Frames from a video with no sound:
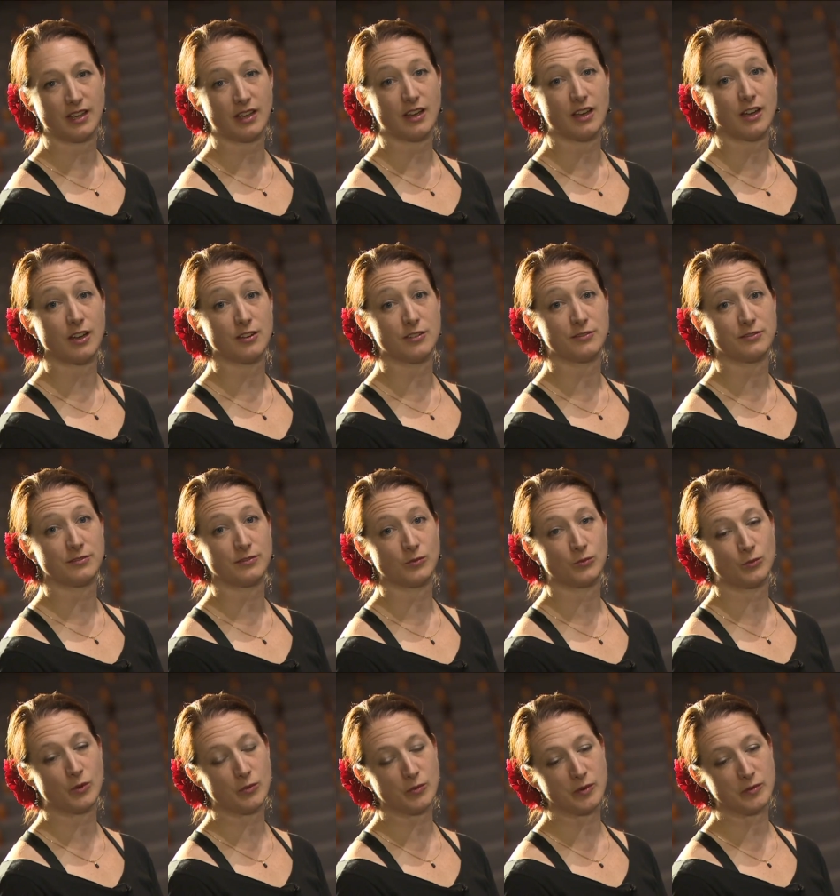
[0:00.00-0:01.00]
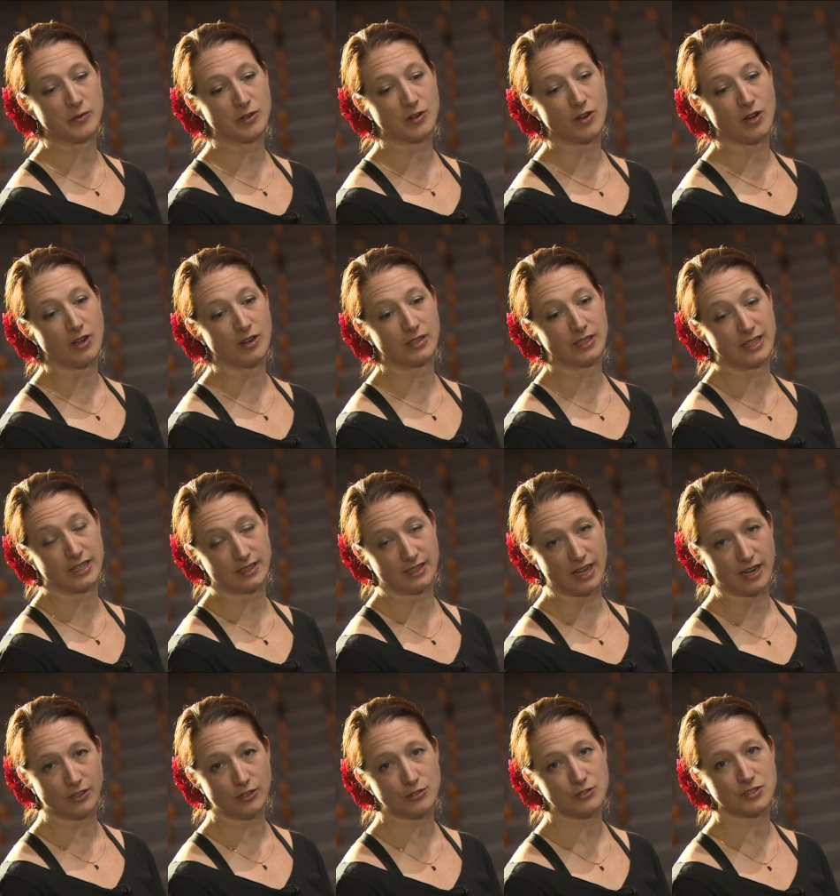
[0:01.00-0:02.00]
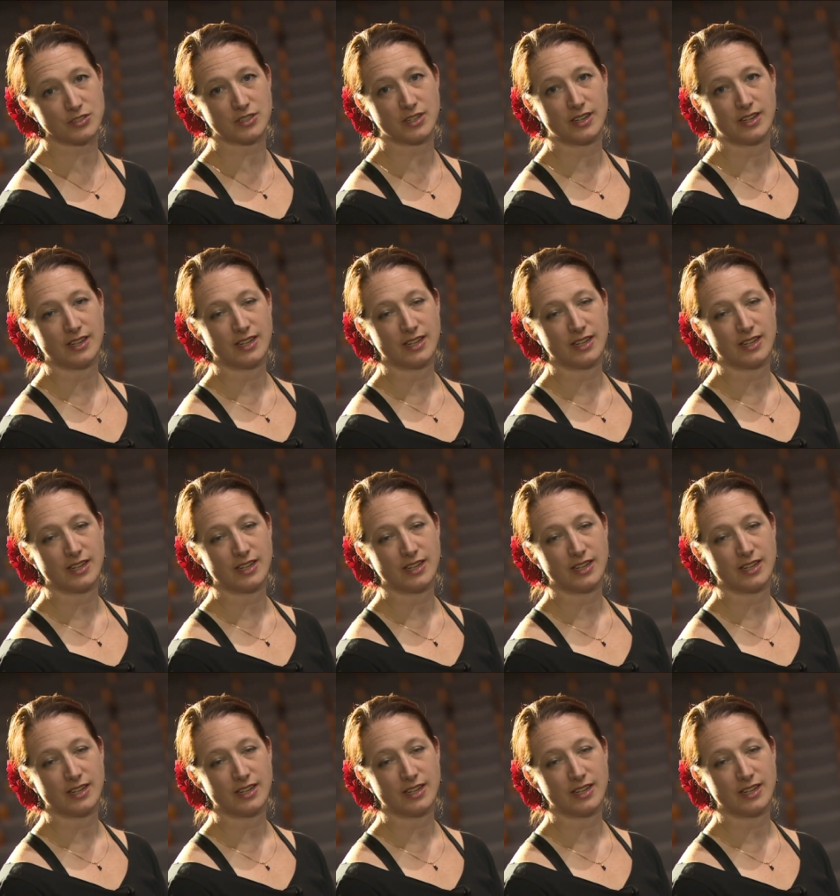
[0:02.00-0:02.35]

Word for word: of what we would call gitanos